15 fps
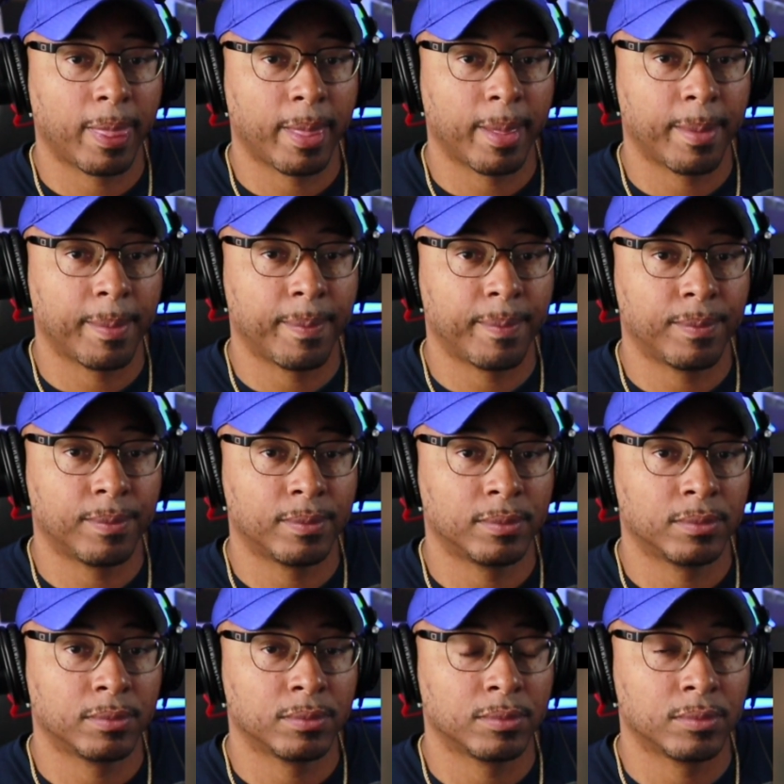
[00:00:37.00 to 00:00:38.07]

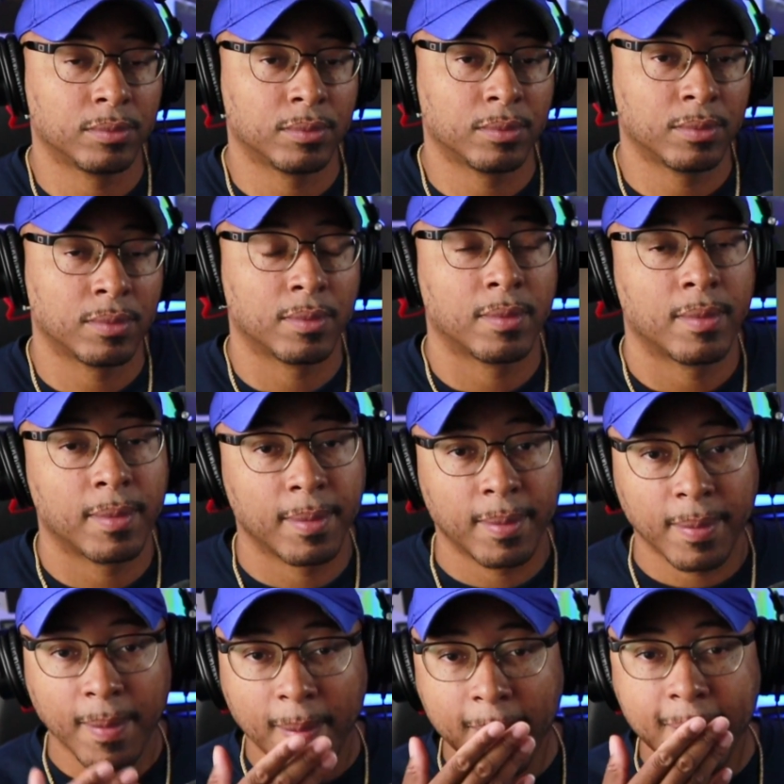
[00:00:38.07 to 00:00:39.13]

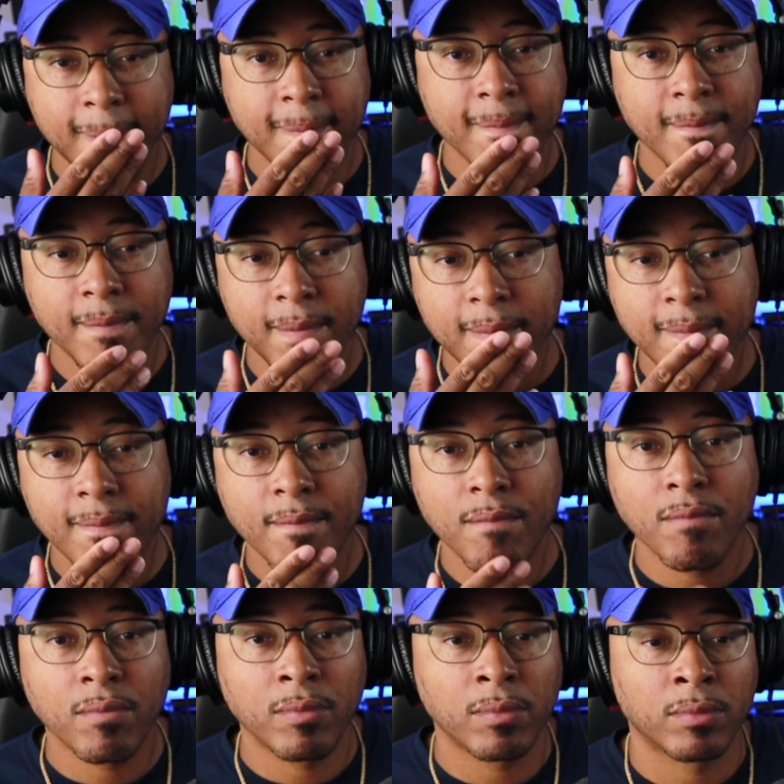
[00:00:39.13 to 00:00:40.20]

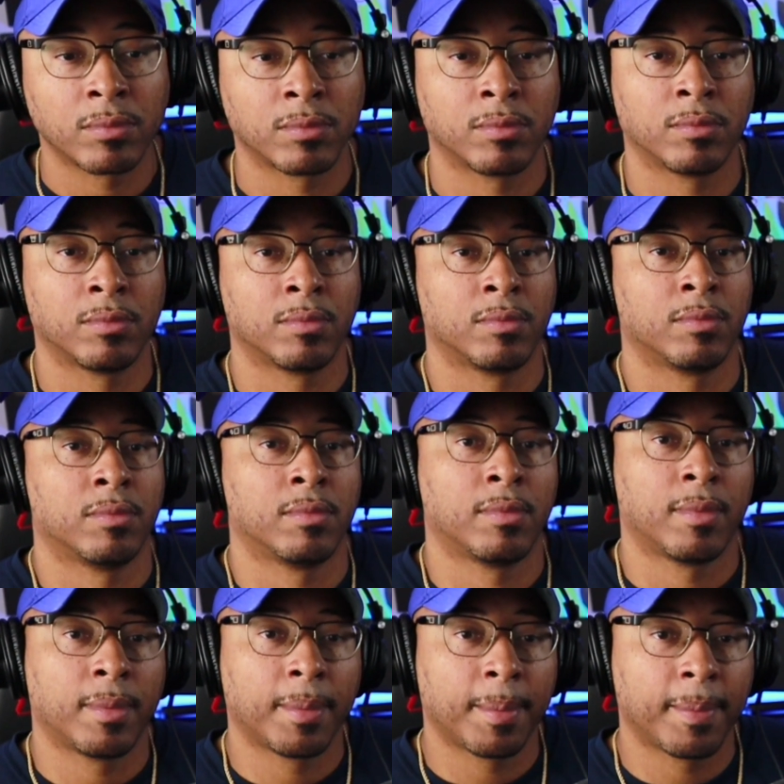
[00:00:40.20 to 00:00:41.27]

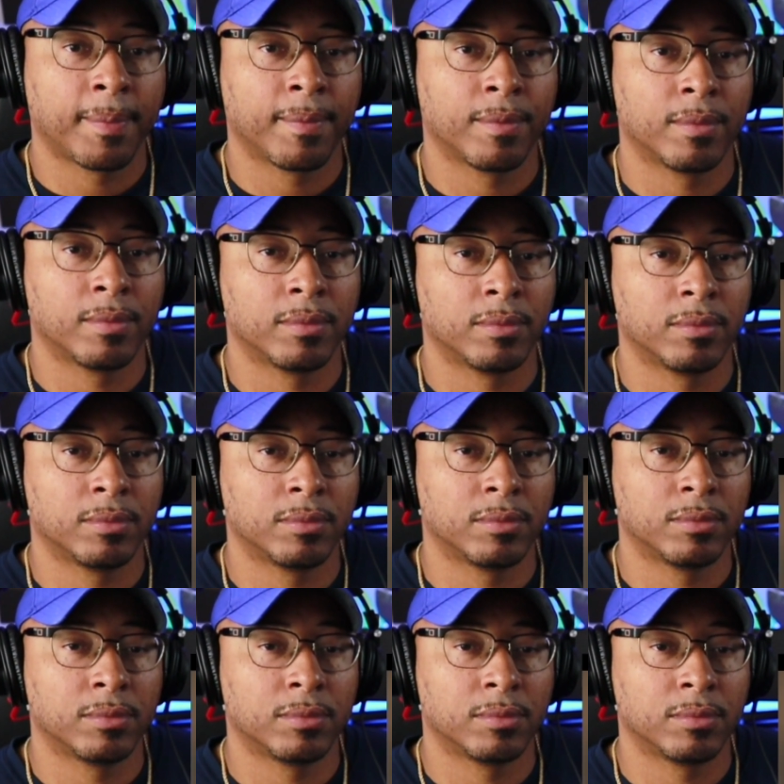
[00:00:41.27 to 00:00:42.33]

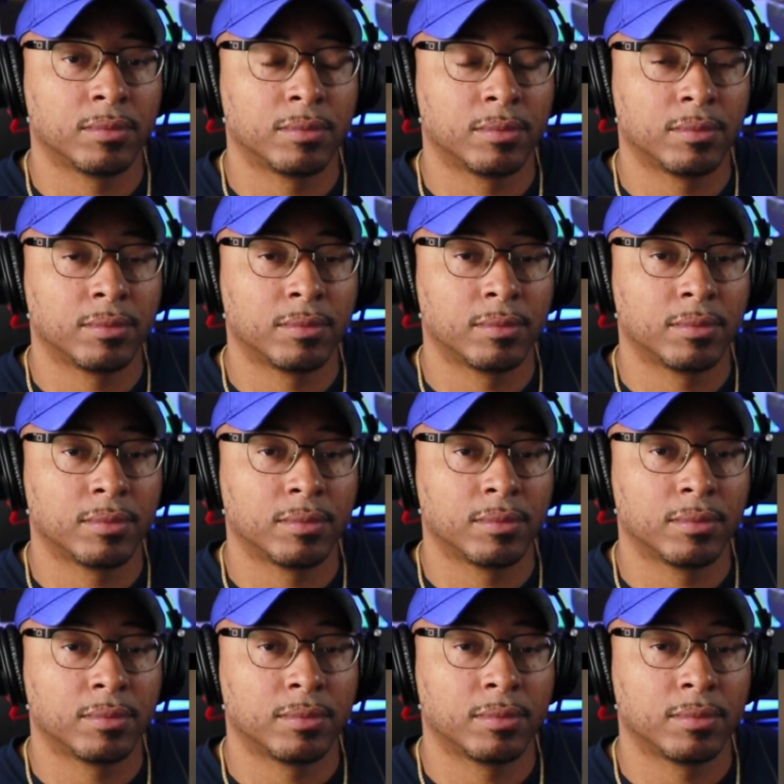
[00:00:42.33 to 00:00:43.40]

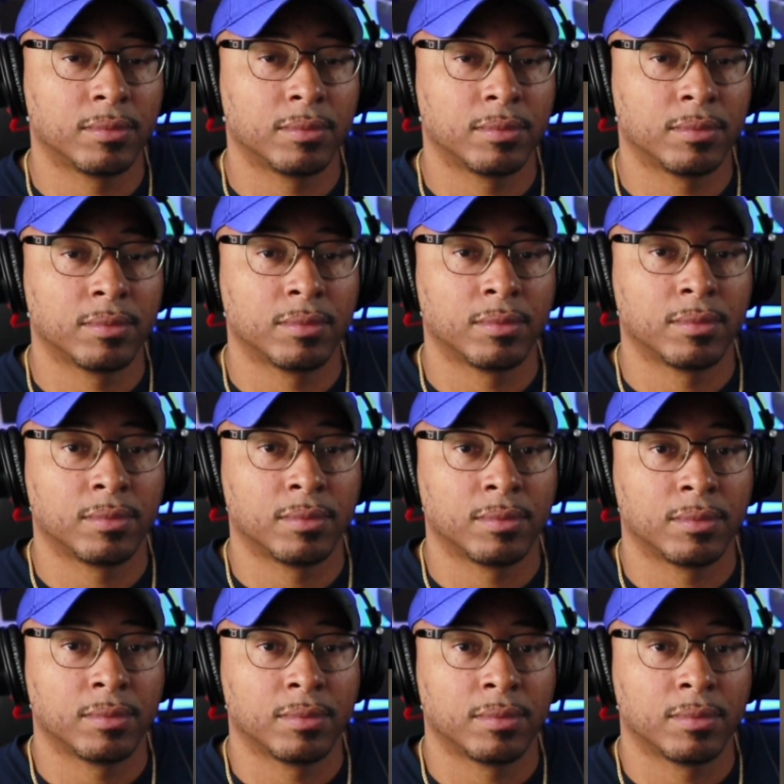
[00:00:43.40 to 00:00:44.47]

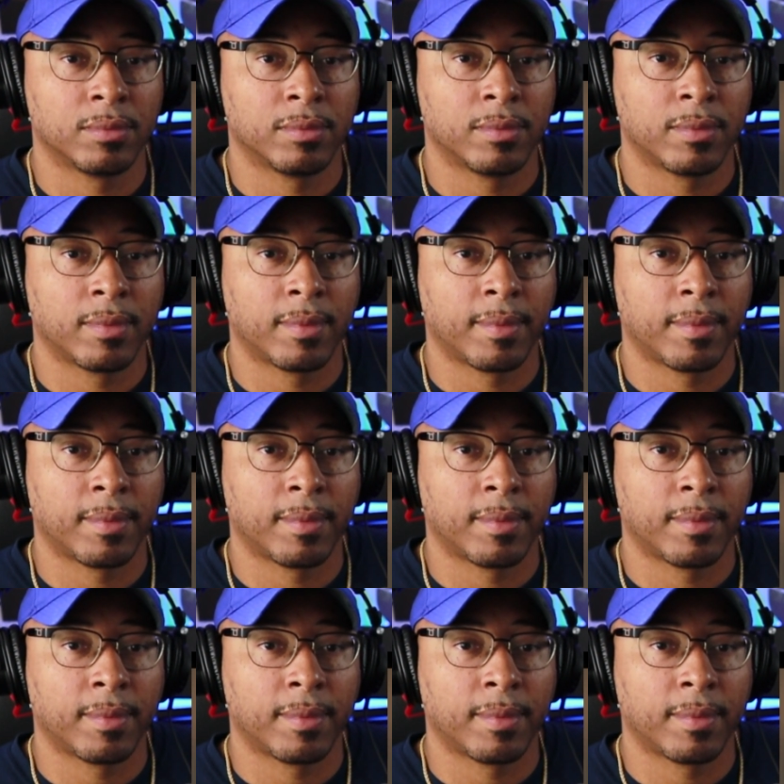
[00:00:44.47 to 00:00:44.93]
This person isn't speaking.